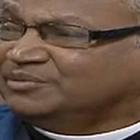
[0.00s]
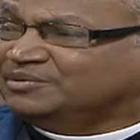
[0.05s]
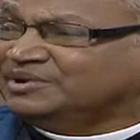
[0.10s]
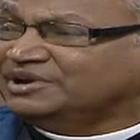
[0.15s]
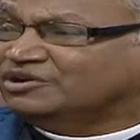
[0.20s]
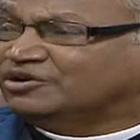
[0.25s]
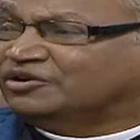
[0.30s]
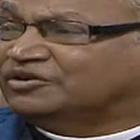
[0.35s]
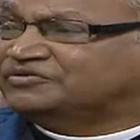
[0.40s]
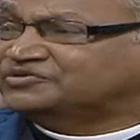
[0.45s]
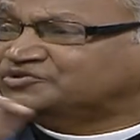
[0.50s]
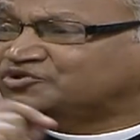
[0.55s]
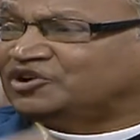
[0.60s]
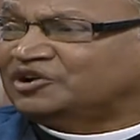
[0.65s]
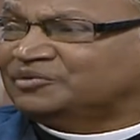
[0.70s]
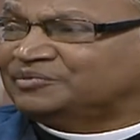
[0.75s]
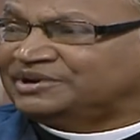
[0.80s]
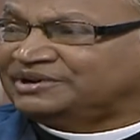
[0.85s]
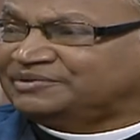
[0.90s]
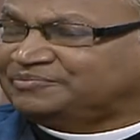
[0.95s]
enemy of
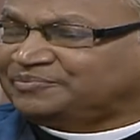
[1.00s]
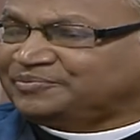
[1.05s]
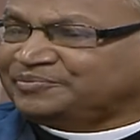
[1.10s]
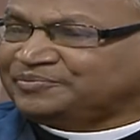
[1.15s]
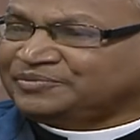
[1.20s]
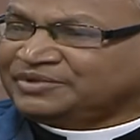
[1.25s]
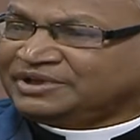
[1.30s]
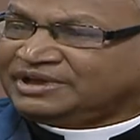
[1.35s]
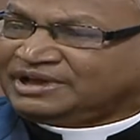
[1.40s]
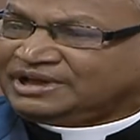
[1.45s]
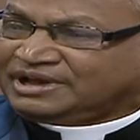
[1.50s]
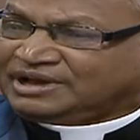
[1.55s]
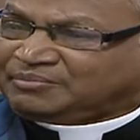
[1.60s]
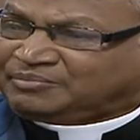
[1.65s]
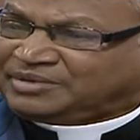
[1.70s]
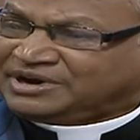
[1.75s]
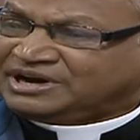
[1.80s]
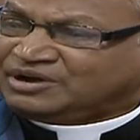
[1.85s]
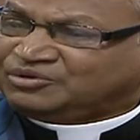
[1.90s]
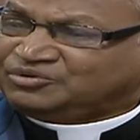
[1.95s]
Solomon.
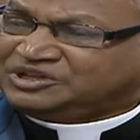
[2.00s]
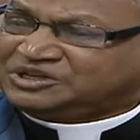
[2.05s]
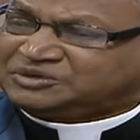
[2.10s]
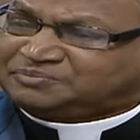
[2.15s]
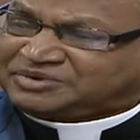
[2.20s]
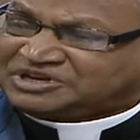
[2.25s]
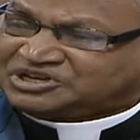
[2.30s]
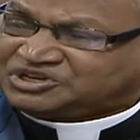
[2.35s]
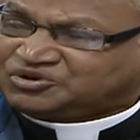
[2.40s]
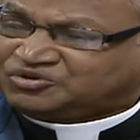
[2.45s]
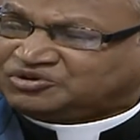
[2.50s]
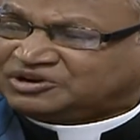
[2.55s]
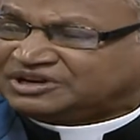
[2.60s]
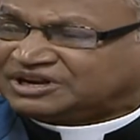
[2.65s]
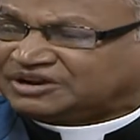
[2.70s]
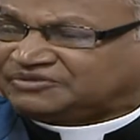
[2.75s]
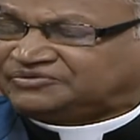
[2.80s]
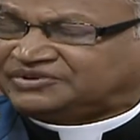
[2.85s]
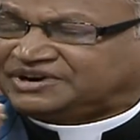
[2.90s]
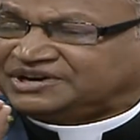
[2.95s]
But now this
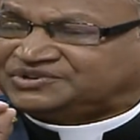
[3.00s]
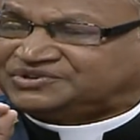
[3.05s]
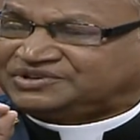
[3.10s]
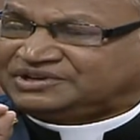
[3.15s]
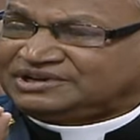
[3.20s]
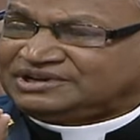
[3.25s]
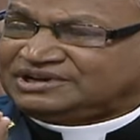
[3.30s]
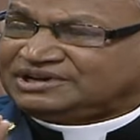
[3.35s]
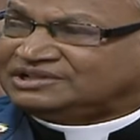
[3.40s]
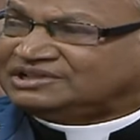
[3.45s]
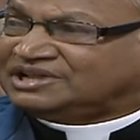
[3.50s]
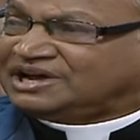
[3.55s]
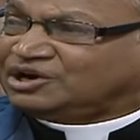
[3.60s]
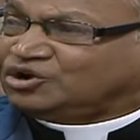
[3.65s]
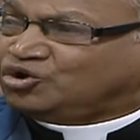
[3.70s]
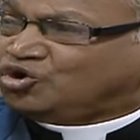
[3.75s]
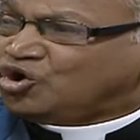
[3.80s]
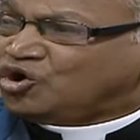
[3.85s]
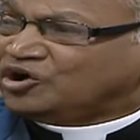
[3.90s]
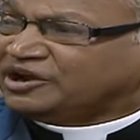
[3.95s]
particular reference
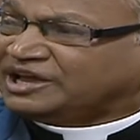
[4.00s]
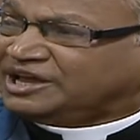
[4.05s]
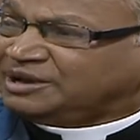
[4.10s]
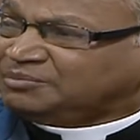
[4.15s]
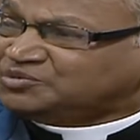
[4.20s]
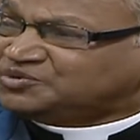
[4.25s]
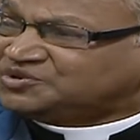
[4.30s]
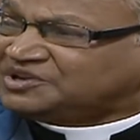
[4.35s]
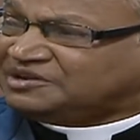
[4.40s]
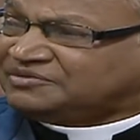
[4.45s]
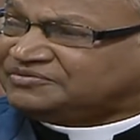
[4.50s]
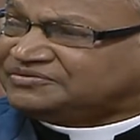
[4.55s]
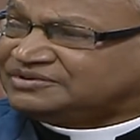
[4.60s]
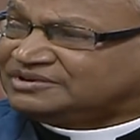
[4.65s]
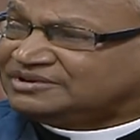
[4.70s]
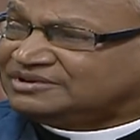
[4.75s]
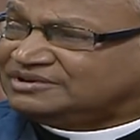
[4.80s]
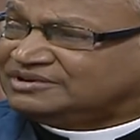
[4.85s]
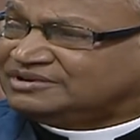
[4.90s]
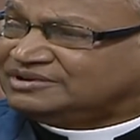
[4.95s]
that God
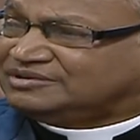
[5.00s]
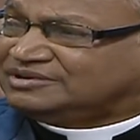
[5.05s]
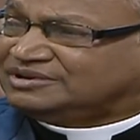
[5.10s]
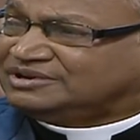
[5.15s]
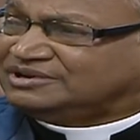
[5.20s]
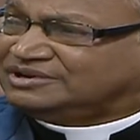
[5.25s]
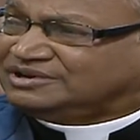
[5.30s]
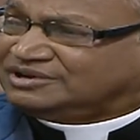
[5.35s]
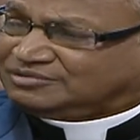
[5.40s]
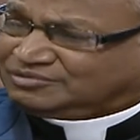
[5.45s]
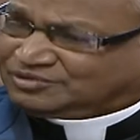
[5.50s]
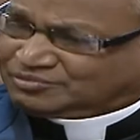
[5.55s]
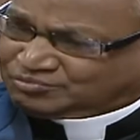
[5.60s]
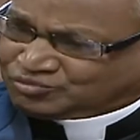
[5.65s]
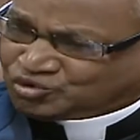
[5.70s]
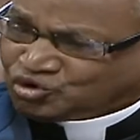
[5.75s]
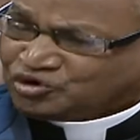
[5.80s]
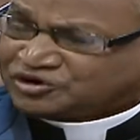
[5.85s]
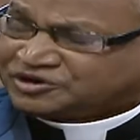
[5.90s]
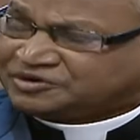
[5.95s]
himself
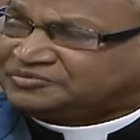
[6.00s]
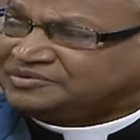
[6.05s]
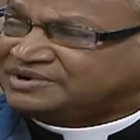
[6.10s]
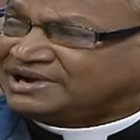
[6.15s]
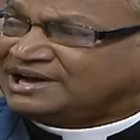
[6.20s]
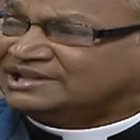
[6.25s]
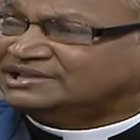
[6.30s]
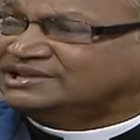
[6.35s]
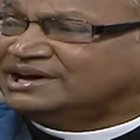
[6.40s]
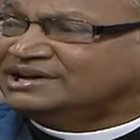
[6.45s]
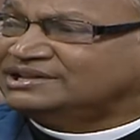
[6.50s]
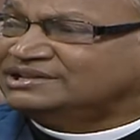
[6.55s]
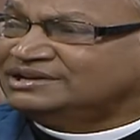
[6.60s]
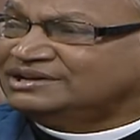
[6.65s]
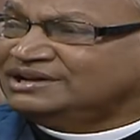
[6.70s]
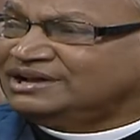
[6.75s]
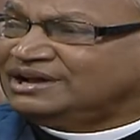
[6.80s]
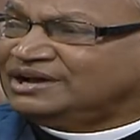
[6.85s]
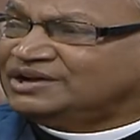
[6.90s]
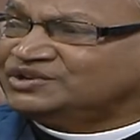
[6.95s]
brought up
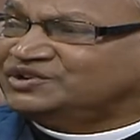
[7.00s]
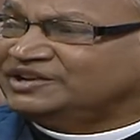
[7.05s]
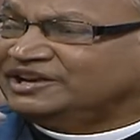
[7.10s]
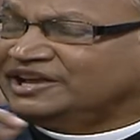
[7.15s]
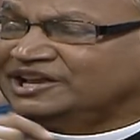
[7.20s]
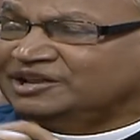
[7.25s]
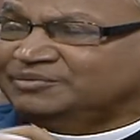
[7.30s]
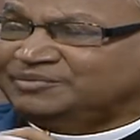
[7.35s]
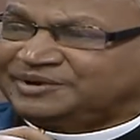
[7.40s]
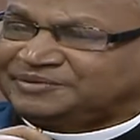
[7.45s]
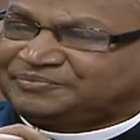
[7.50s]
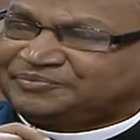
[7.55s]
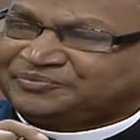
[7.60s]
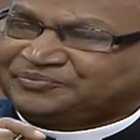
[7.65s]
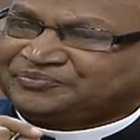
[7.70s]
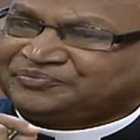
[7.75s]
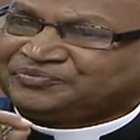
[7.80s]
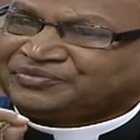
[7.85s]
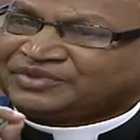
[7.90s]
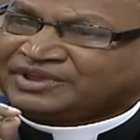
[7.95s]
Hadad as an enemy.
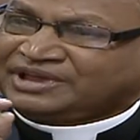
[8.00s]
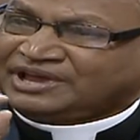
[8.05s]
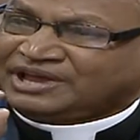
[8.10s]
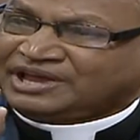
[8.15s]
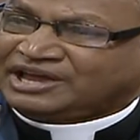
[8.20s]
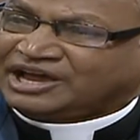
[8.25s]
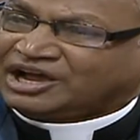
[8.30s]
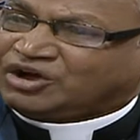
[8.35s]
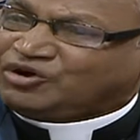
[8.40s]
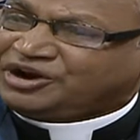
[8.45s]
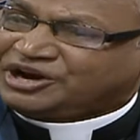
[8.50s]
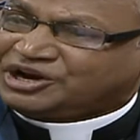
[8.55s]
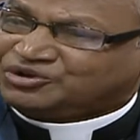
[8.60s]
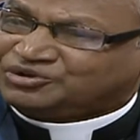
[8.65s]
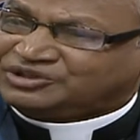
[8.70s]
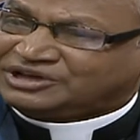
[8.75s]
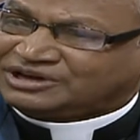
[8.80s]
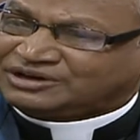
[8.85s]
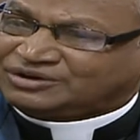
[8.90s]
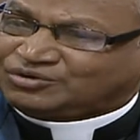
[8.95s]

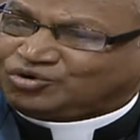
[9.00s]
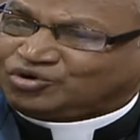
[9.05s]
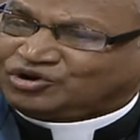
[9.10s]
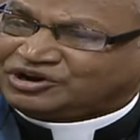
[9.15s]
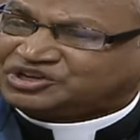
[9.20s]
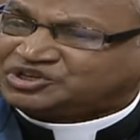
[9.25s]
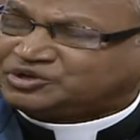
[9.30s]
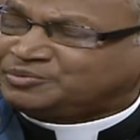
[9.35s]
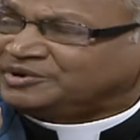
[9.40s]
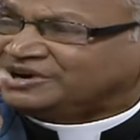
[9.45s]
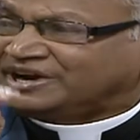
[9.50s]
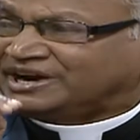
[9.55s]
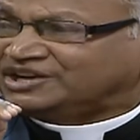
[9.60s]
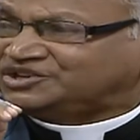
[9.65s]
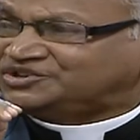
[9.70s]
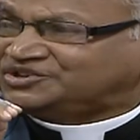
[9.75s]
According to the Old Testament